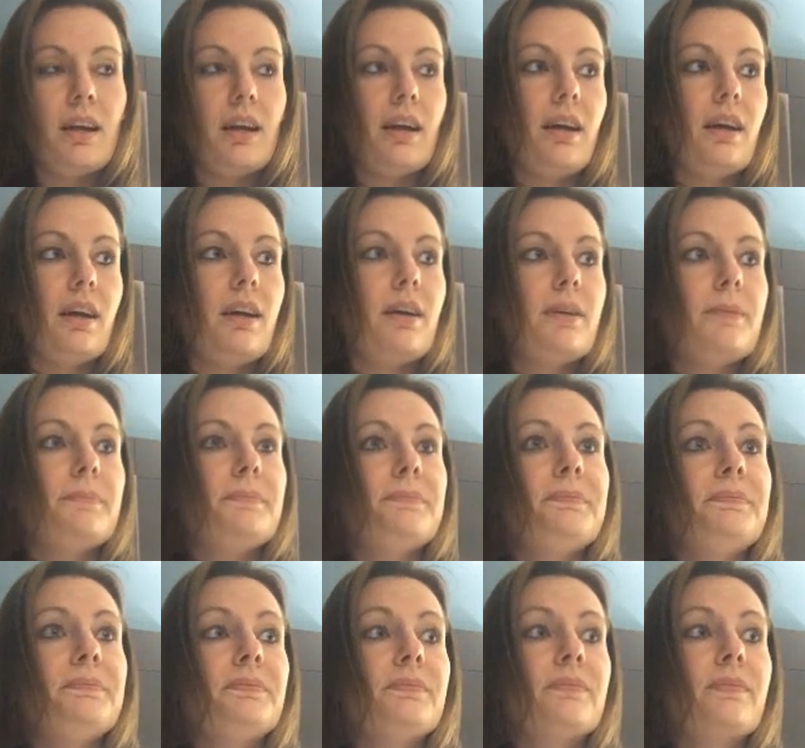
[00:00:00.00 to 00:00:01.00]

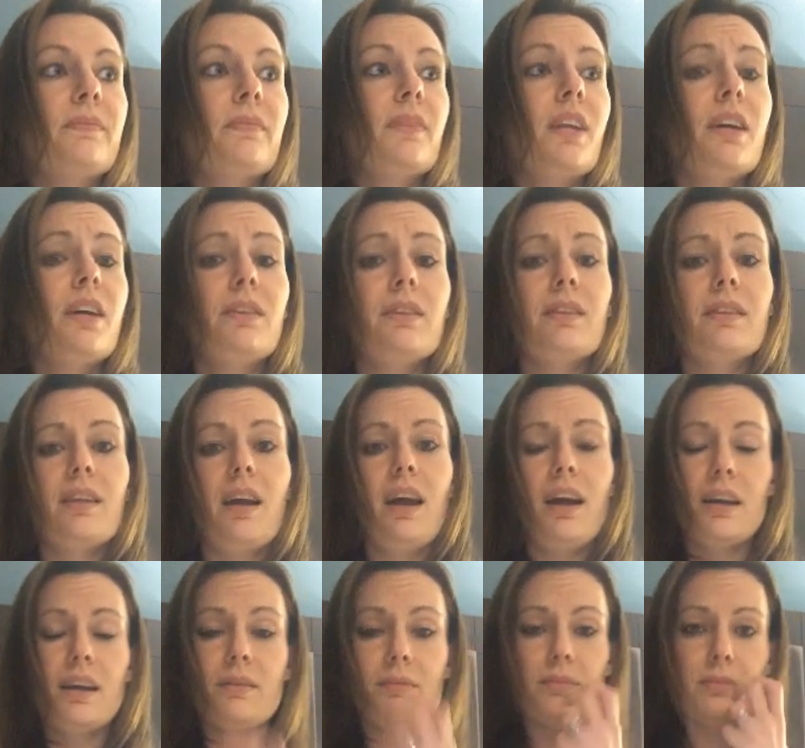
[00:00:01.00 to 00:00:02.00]
Um, other than
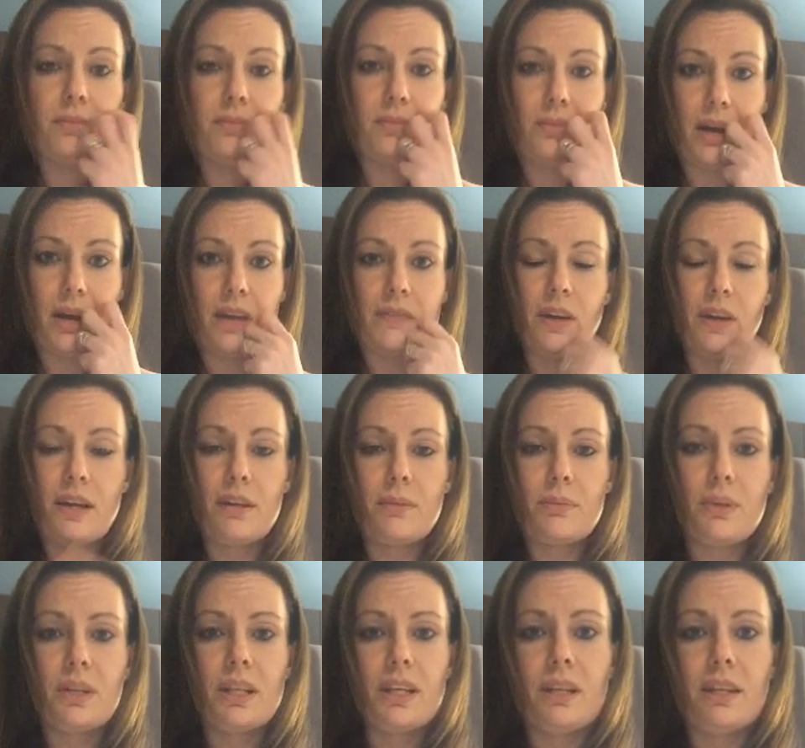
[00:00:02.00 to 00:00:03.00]
that, I've had a
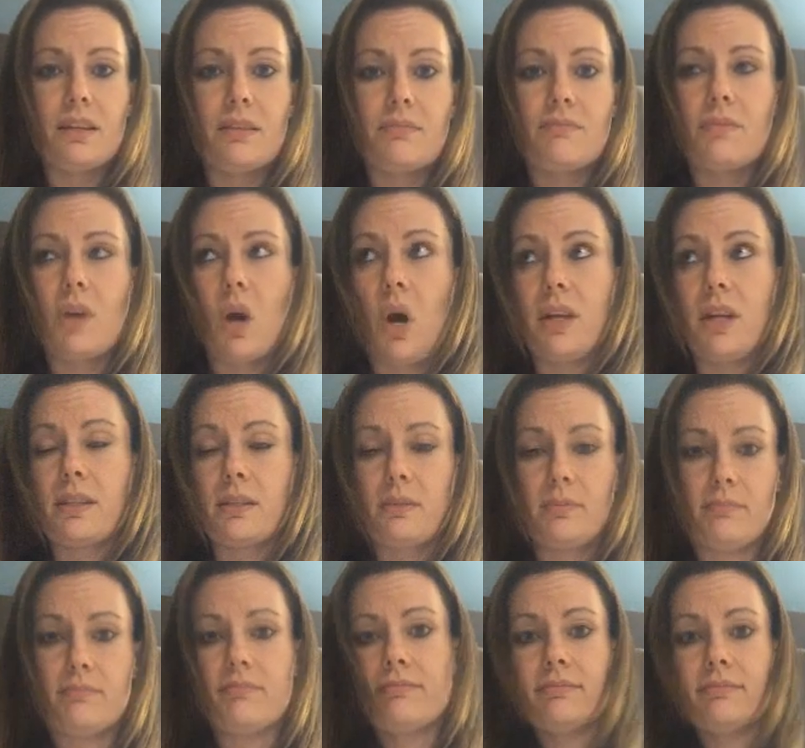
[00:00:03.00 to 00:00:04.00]
pretty
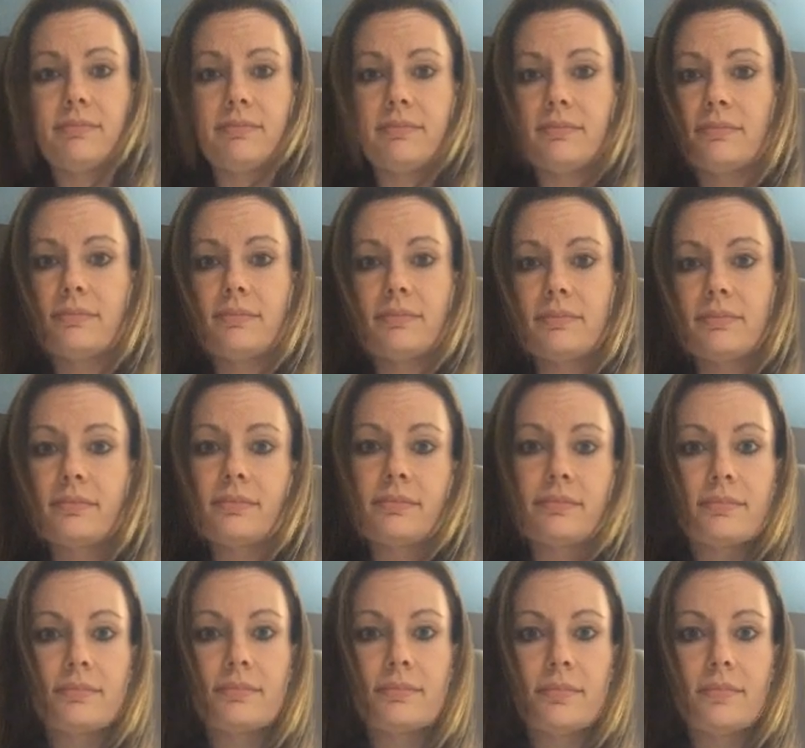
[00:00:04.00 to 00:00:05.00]
awesome,
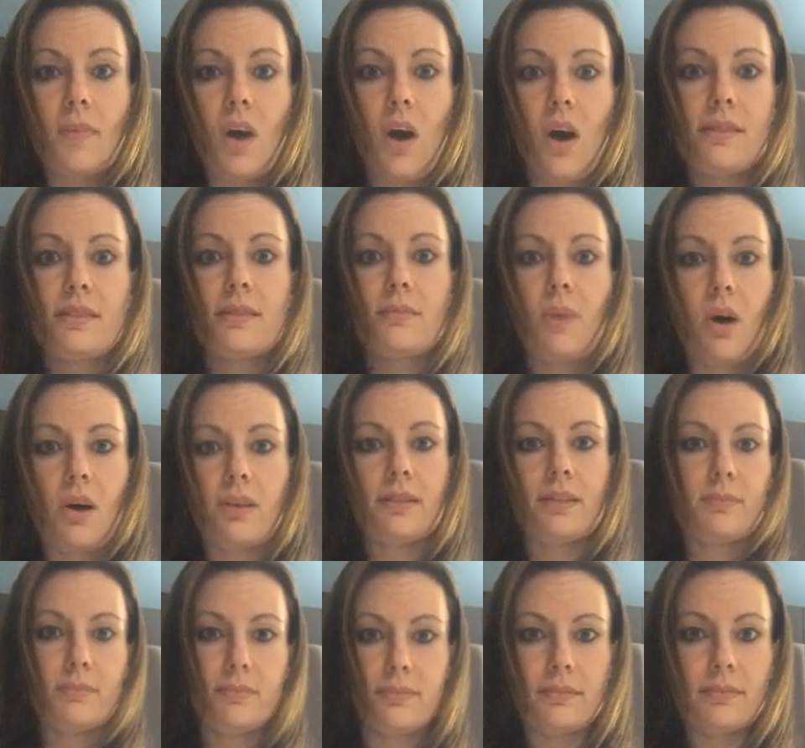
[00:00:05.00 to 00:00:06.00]
awesome,
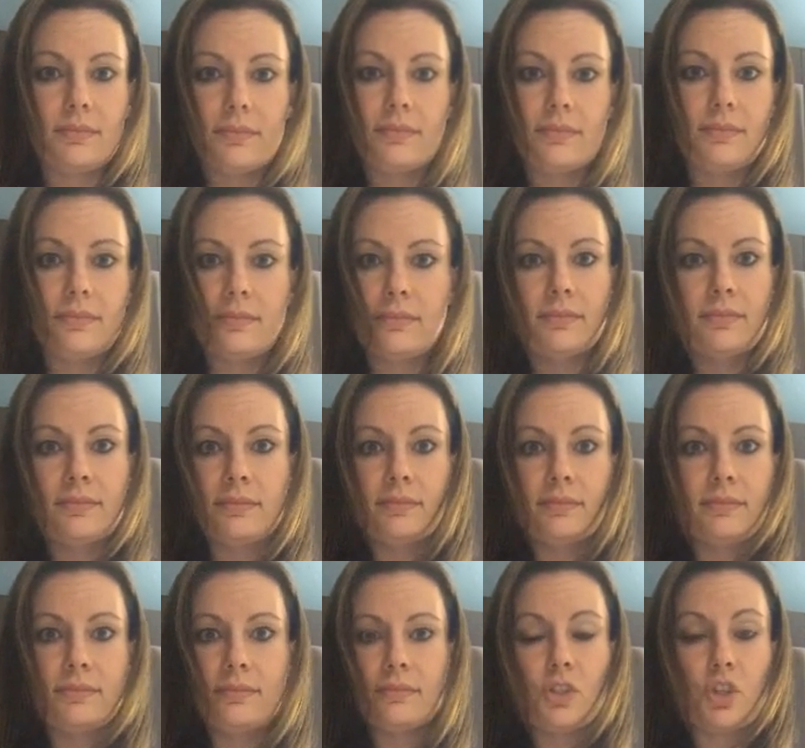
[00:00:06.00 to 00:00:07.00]
awesome
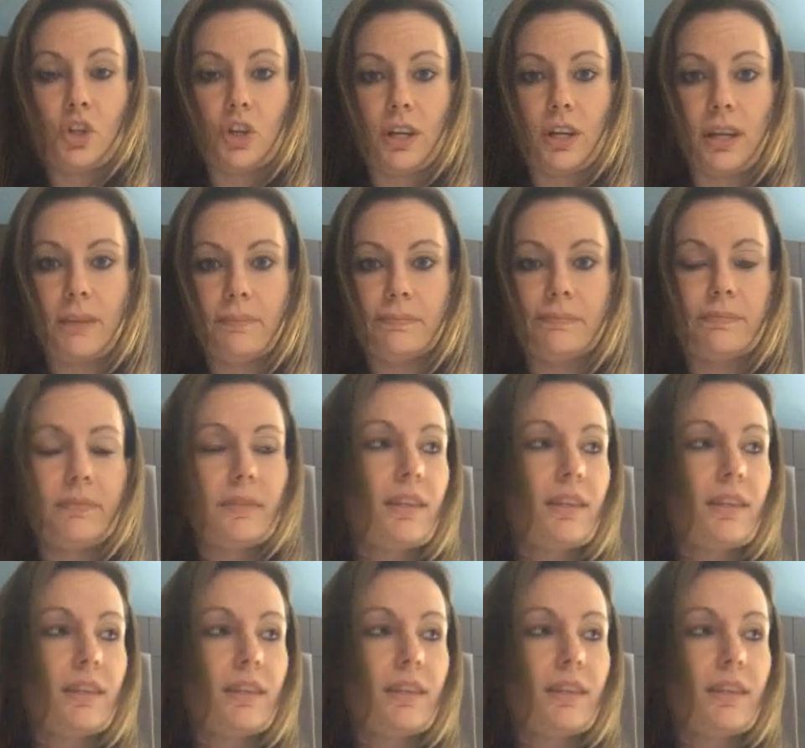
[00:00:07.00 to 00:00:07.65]
journey.